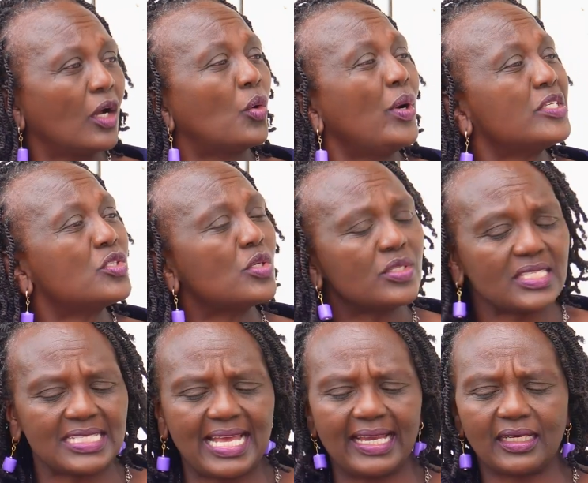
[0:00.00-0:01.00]

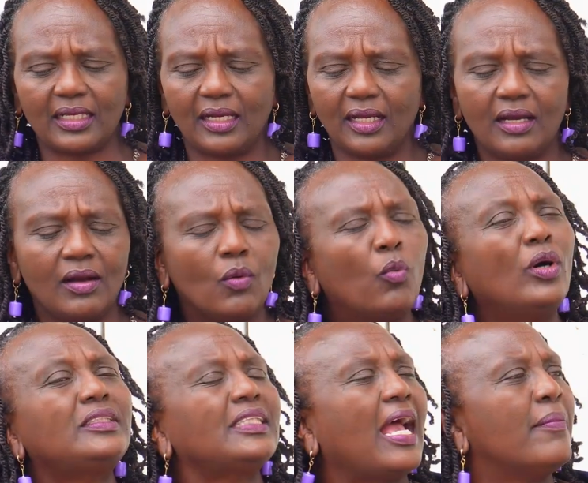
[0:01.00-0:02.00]
Questions like,
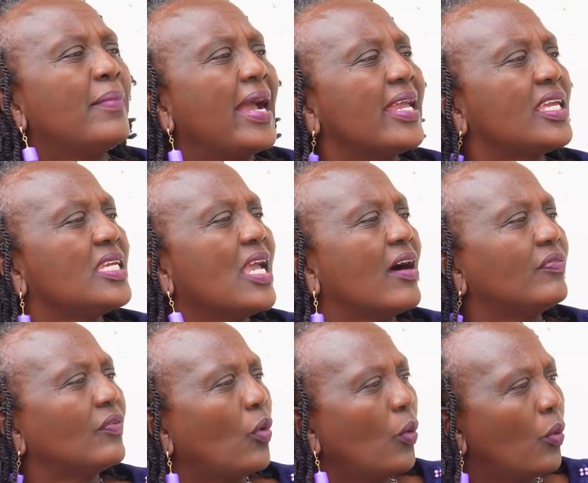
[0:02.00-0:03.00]
what am I here
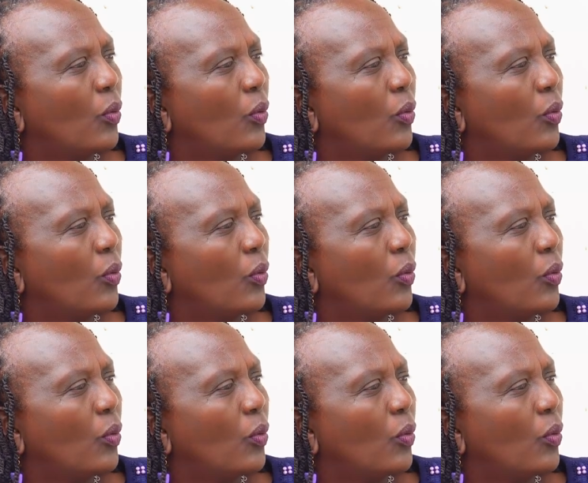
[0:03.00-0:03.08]
for?